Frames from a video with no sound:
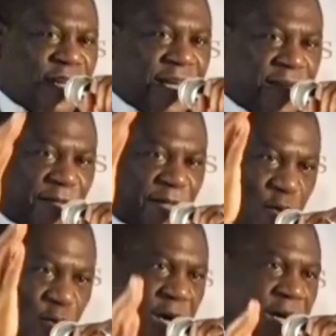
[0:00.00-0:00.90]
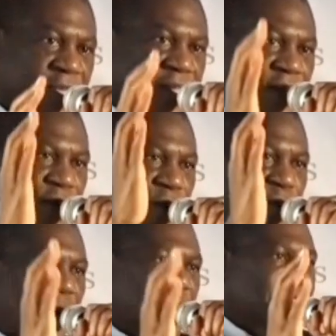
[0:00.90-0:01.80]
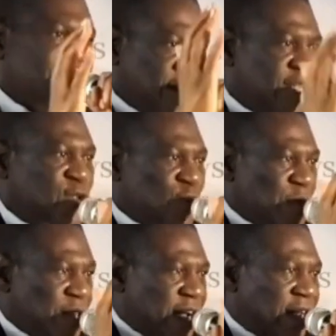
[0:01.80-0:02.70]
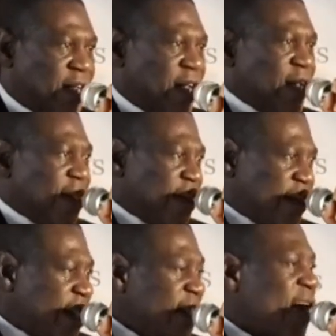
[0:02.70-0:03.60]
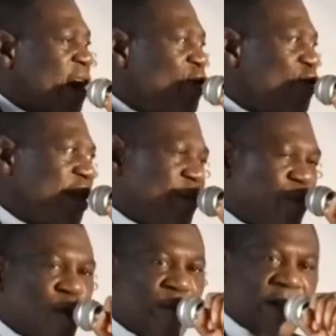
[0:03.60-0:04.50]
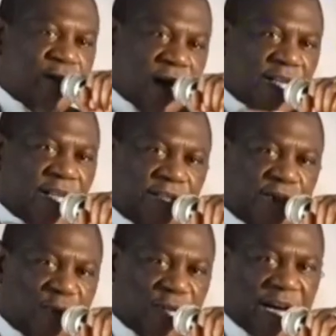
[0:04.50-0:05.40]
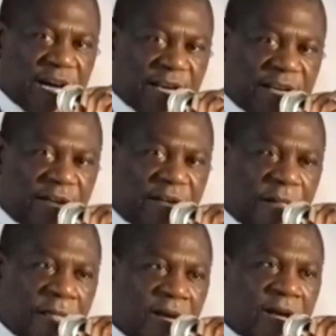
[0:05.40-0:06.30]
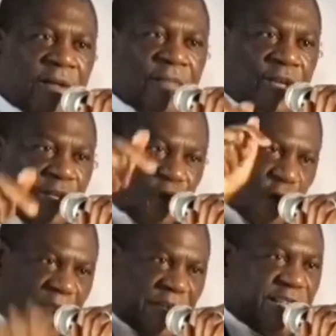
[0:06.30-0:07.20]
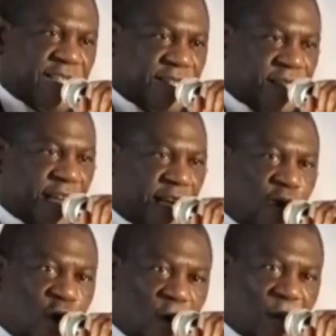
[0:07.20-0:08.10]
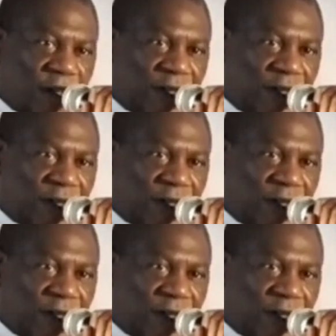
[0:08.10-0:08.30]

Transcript: I focus on what needs to be done. In this country at the moment, what needs to be done is to fix the economy.